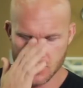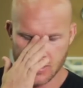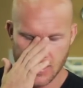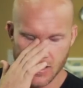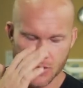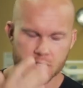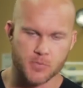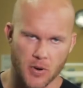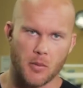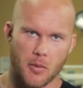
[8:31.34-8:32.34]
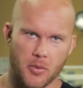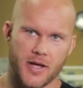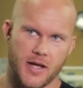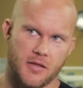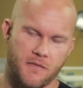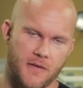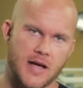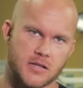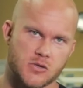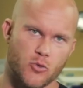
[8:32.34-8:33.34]
Keto is probably the
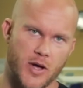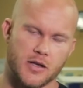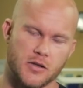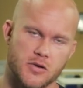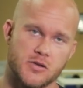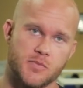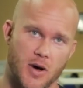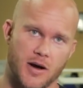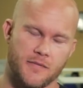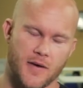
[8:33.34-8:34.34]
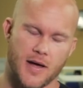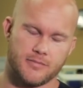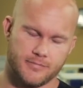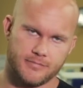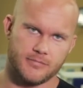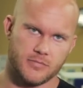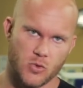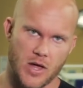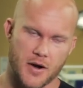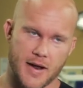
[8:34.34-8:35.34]
fastest way to lose body fat,
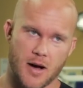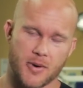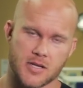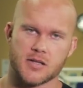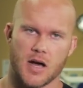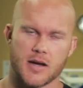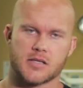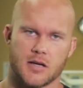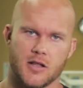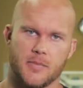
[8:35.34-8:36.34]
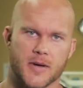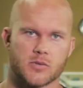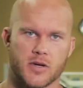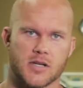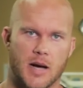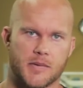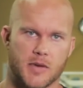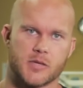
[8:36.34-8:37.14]
without a doubt, but it's not necessarily the best way to optimize